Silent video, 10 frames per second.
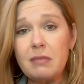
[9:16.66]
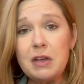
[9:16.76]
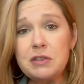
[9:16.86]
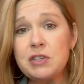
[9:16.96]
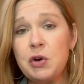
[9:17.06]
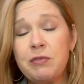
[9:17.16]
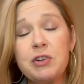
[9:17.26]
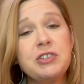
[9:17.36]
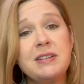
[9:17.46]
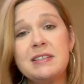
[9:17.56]
So
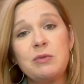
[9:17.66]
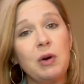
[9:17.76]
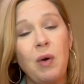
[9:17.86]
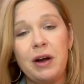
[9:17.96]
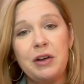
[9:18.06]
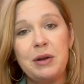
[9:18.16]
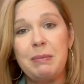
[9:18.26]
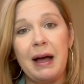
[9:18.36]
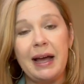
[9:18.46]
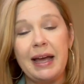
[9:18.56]
Virgin doesn't require you to
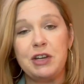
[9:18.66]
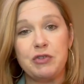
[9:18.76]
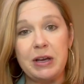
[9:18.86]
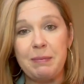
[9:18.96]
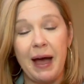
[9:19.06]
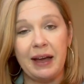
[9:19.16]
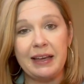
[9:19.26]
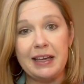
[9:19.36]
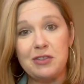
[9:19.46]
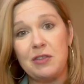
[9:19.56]
buy a drink
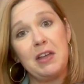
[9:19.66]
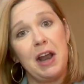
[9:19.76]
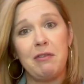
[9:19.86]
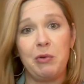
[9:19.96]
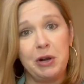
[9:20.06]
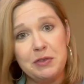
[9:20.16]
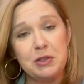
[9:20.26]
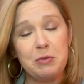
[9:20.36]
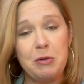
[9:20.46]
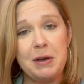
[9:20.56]
package and then everyone else in
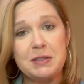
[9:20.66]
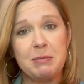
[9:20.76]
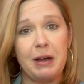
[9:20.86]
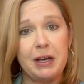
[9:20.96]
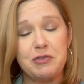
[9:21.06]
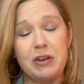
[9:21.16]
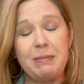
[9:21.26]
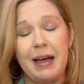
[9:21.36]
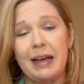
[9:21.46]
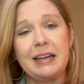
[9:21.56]
the room has to buy a drink
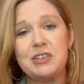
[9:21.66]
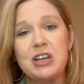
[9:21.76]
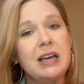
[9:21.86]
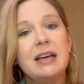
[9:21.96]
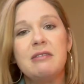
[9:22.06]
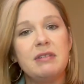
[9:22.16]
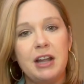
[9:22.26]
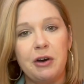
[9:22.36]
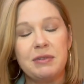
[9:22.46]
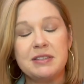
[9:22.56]
package.
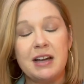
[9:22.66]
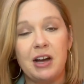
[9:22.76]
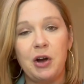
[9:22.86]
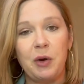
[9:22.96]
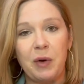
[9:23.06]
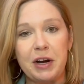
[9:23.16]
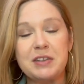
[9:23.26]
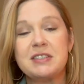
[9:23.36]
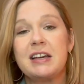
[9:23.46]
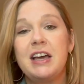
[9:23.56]
No, that's not how it
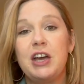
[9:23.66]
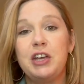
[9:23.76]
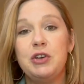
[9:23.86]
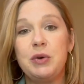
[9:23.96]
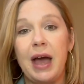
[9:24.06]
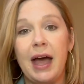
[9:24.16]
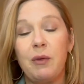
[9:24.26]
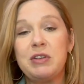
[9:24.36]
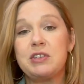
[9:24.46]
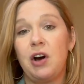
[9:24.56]
works. You get
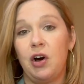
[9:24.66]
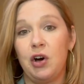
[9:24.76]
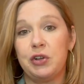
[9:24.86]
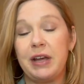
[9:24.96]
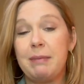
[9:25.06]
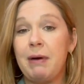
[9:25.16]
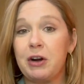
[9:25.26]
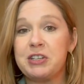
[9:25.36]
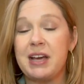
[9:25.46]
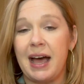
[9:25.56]
what's called a
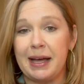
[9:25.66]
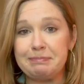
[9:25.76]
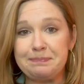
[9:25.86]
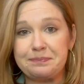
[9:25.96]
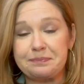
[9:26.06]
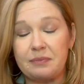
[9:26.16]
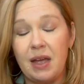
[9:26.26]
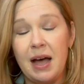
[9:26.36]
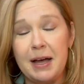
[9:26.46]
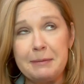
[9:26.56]
bar tab.
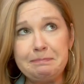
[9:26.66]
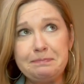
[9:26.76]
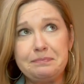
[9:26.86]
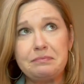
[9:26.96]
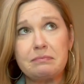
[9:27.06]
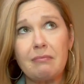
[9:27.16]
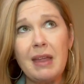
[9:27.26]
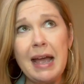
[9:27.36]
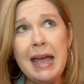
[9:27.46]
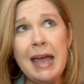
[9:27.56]

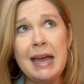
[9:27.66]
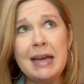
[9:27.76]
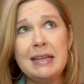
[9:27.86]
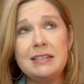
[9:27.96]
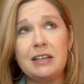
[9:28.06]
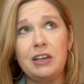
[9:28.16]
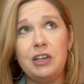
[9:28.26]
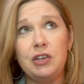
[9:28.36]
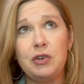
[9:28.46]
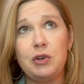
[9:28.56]
And
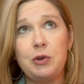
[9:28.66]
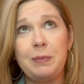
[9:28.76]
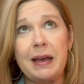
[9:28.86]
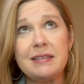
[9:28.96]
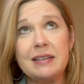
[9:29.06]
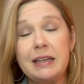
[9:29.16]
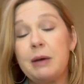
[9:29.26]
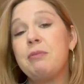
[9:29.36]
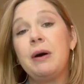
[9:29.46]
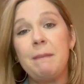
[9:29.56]
you basically
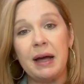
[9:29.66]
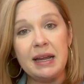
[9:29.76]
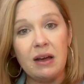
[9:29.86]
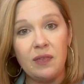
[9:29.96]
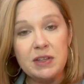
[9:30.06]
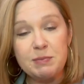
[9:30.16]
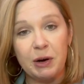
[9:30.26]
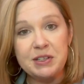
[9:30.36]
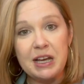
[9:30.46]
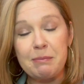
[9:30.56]
can put money on this
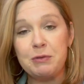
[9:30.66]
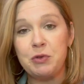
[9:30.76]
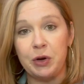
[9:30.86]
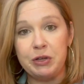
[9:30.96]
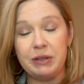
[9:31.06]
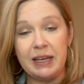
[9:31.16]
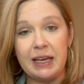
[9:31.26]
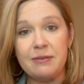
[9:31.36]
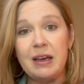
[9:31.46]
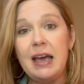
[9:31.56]
bar tab before you
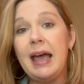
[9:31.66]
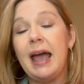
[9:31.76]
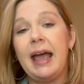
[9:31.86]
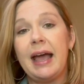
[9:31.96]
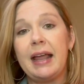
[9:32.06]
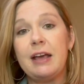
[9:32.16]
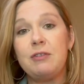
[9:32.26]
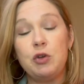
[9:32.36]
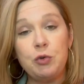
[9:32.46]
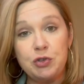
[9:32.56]
leave. And if
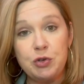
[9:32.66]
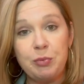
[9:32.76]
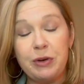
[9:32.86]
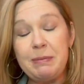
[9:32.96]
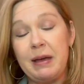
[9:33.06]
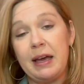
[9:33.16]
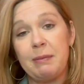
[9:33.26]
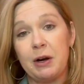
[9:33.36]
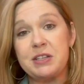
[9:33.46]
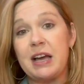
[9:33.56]
you do prepay a
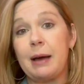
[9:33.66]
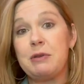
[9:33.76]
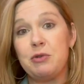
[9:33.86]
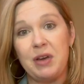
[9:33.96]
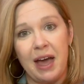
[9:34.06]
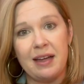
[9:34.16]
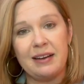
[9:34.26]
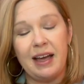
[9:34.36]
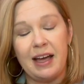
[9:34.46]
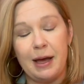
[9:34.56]
bar tab, you get
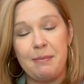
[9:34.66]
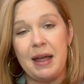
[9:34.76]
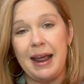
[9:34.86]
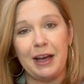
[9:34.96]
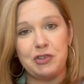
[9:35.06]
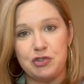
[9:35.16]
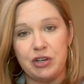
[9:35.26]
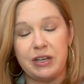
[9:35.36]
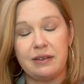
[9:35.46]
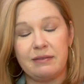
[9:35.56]
an extra,